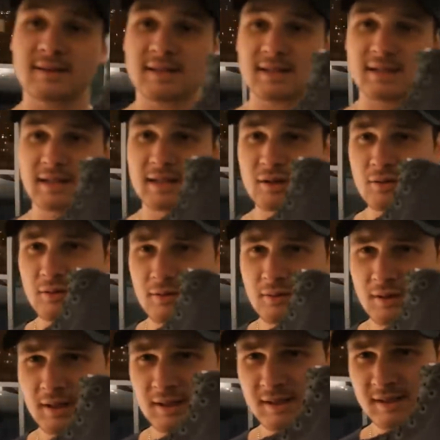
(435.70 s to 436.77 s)
This is a new
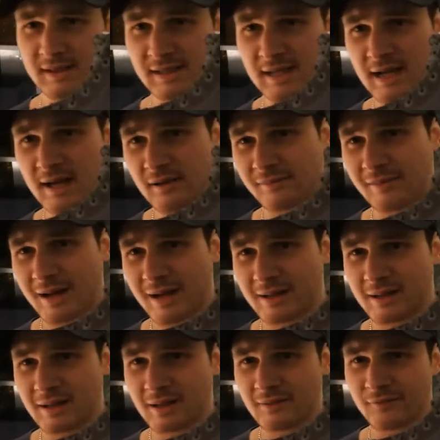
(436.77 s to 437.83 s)
green sneaker right
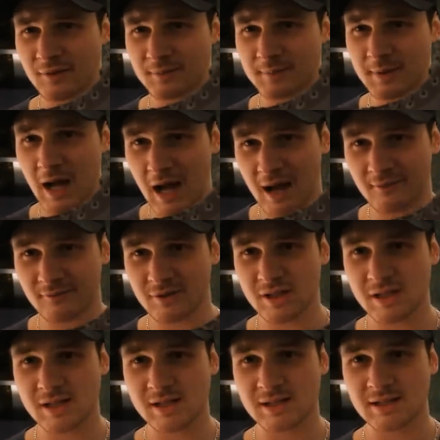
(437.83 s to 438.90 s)
here from
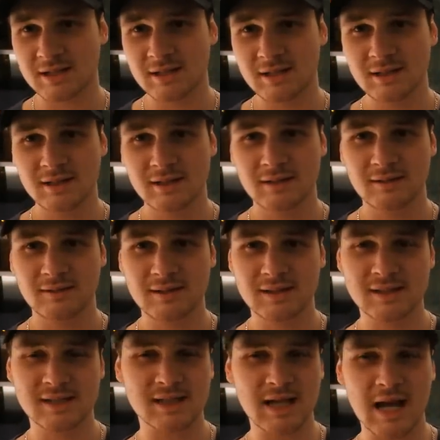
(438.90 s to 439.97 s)
Converse.
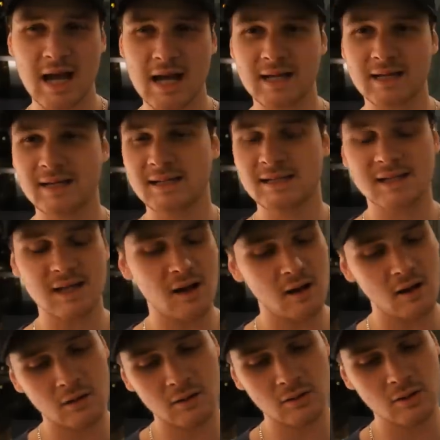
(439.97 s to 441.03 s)
It's like, it's
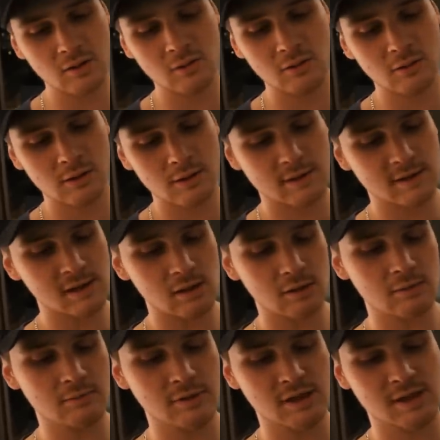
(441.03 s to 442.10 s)
all new, it's all
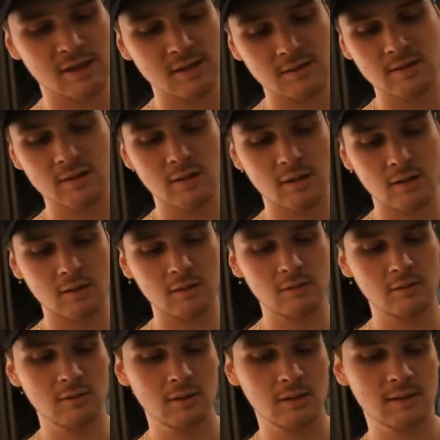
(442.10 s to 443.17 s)
new material.
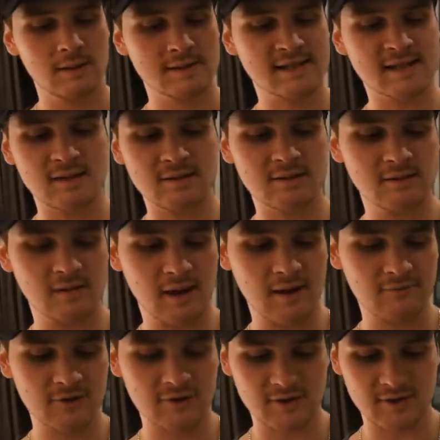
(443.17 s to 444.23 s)
It's all new
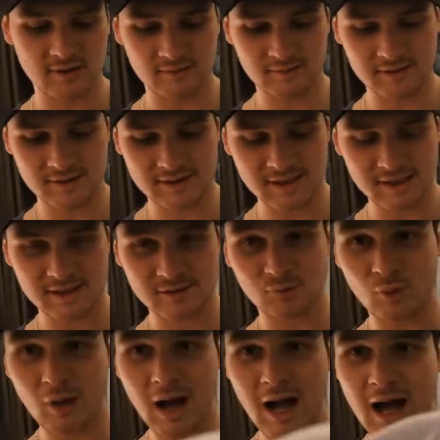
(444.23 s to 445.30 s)
everything. This thing's
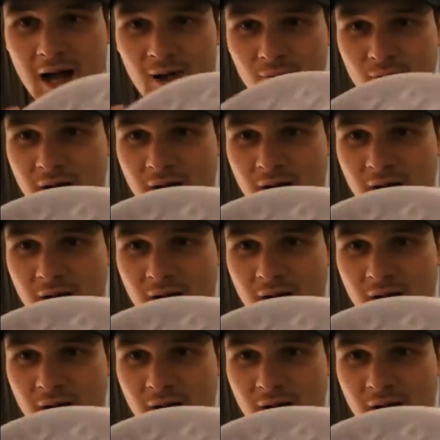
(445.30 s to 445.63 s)
wild.